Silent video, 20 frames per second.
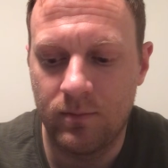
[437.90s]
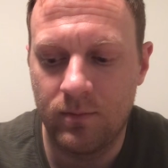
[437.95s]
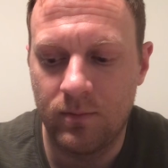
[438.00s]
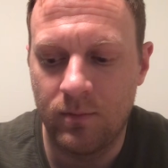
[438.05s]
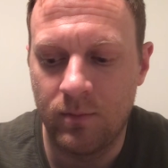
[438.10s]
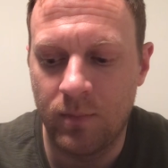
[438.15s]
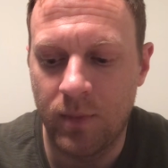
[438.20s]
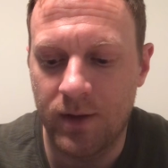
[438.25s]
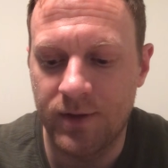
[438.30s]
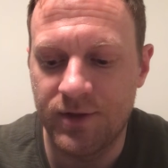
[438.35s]

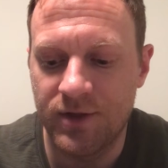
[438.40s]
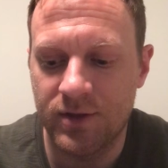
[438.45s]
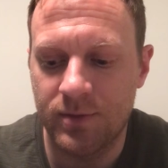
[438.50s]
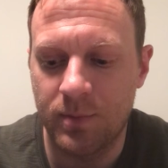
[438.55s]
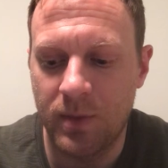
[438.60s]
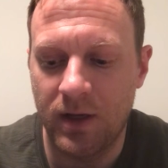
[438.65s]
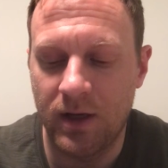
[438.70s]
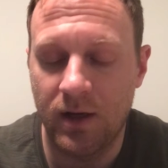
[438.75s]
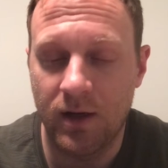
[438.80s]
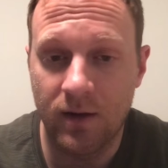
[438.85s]
but
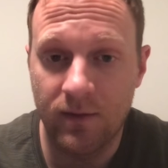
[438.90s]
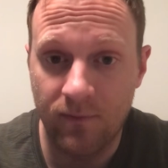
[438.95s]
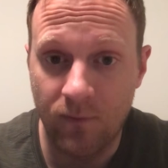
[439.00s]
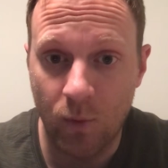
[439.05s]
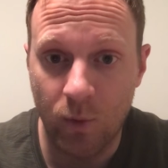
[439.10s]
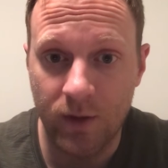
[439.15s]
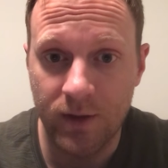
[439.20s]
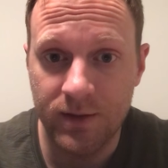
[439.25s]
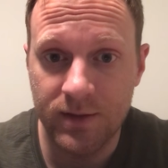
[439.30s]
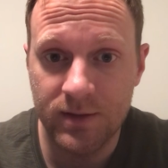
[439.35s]
just being a
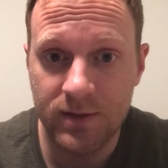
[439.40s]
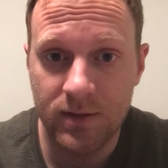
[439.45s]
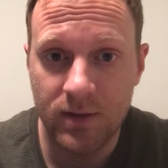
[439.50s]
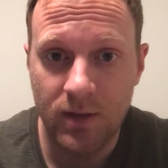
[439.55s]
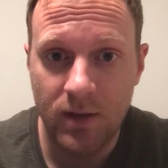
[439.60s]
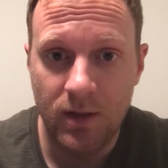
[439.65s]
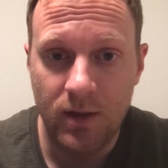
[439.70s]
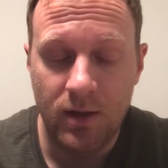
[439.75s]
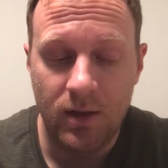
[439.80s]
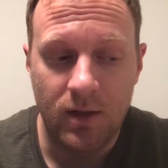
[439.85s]
voice
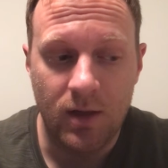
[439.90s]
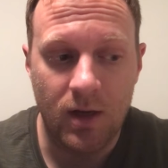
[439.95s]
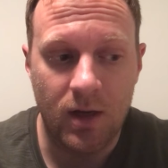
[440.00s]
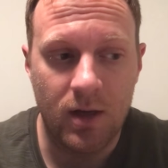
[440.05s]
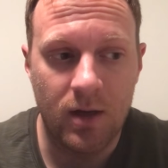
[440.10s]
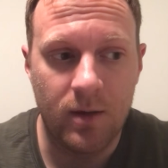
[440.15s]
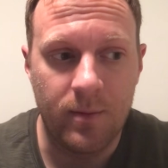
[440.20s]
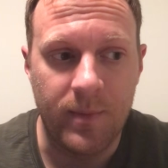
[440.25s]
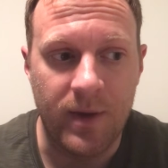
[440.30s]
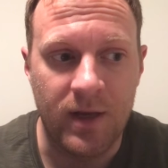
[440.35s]

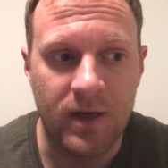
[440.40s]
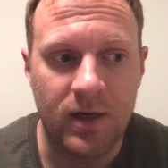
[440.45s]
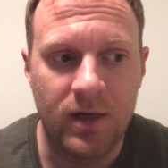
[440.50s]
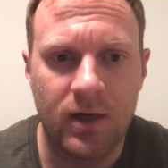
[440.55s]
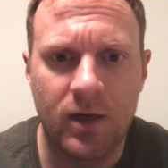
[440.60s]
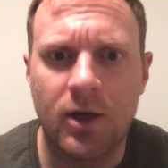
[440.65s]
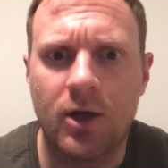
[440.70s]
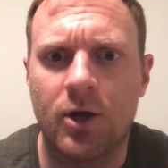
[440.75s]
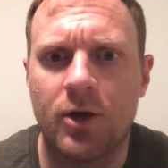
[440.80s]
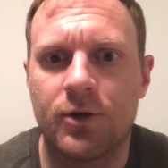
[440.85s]
and
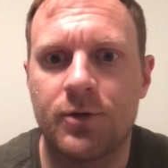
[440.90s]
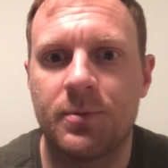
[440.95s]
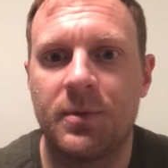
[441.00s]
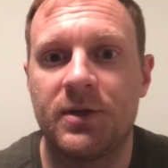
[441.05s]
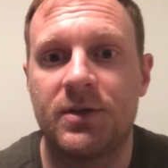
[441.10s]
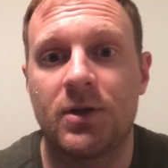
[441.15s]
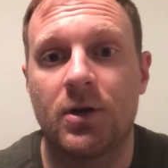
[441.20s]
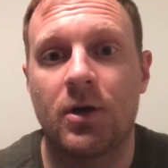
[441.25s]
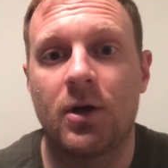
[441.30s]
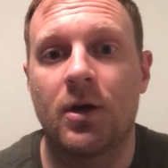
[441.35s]
an
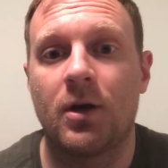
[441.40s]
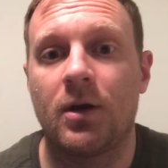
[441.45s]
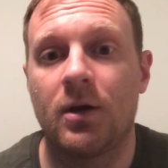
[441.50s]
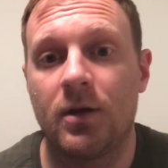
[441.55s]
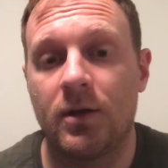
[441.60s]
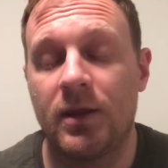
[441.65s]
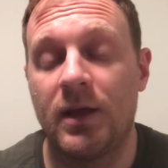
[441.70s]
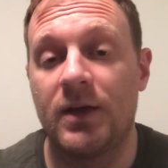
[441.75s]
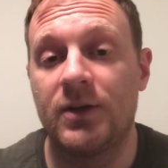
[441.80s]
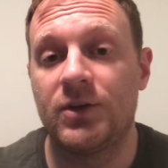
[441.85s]
encouragement to her
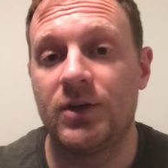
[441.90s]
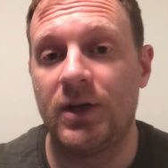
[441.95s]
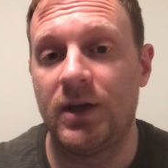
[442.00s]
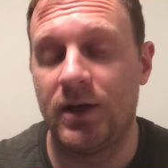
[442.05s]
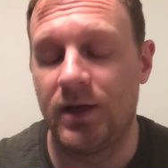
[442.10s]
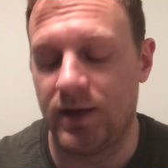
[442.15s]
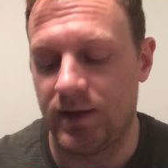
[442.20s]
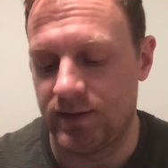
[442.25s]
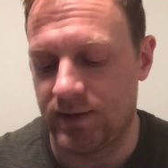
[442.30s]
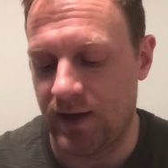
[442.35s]
that she
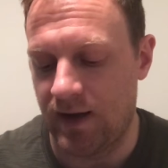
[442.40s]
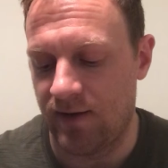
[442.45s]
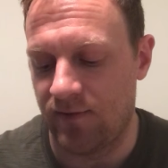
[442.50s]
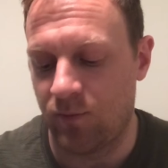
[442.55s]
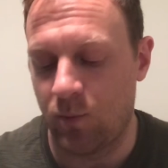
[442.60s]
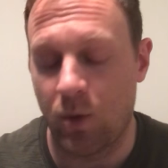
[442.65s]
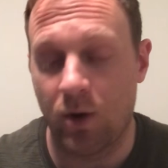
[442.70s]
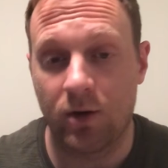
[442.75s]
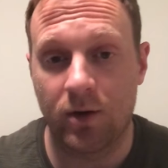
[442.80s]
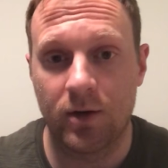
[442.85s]
does
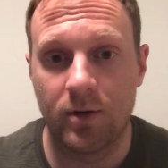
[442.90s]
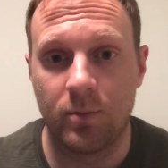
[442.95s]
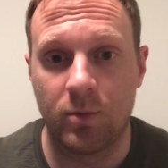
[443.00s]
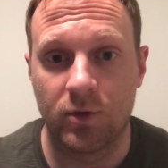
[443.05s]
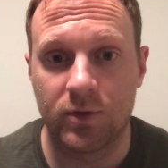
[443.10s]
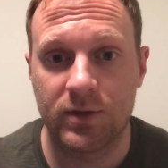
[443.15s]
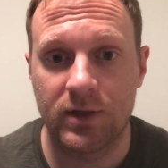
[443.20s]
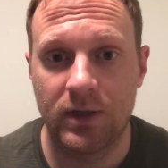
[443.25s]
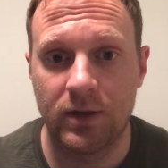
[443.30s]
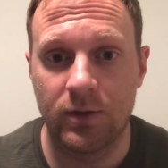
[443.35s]
have
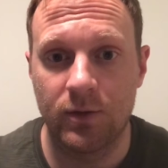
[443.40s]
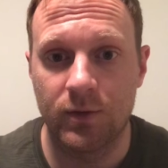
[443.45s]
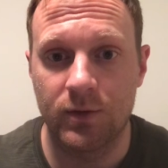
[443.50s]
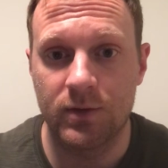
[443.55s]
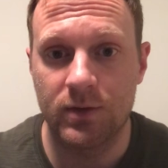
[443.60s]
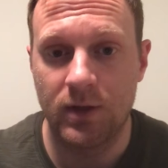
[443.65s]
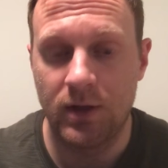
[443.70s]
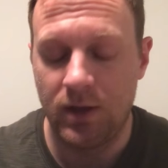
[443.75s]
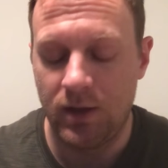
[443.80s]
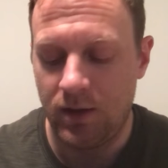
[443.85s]
marketable
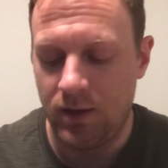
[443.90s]
skills